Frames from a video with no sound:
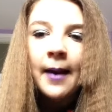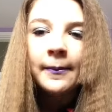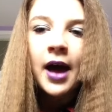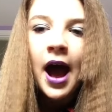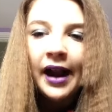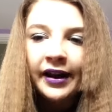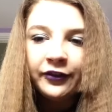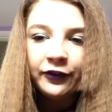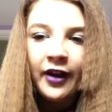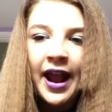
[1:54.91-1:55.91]
I'm not
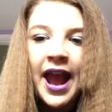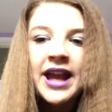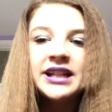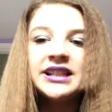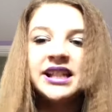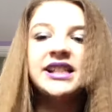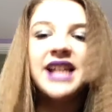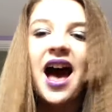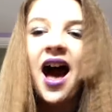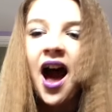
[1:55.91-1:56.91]
afraid to
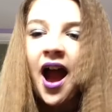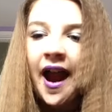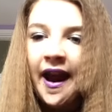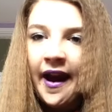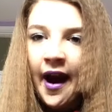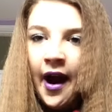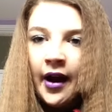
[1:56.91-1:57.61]
die.